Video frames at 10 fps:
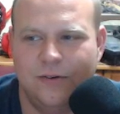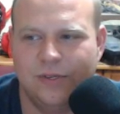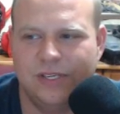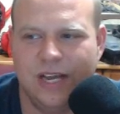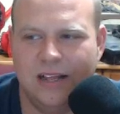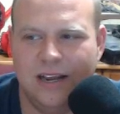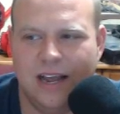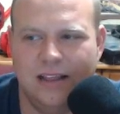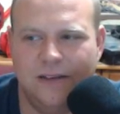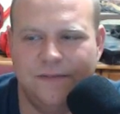Well, see, I
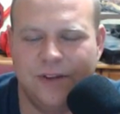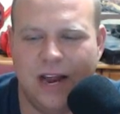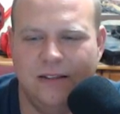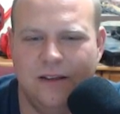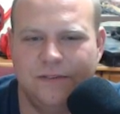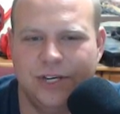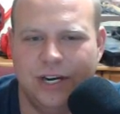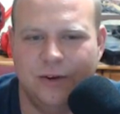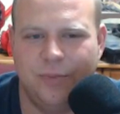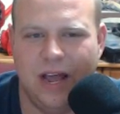love
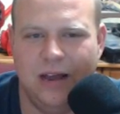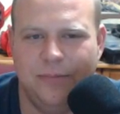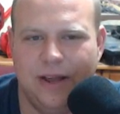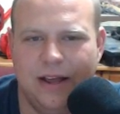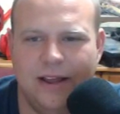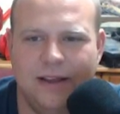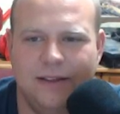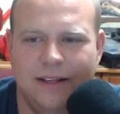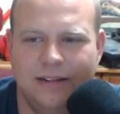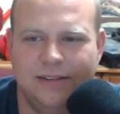chicken pot pie.
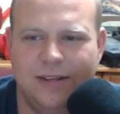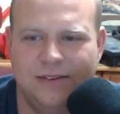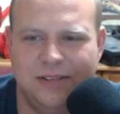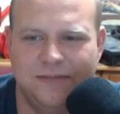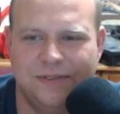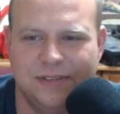That stuff's just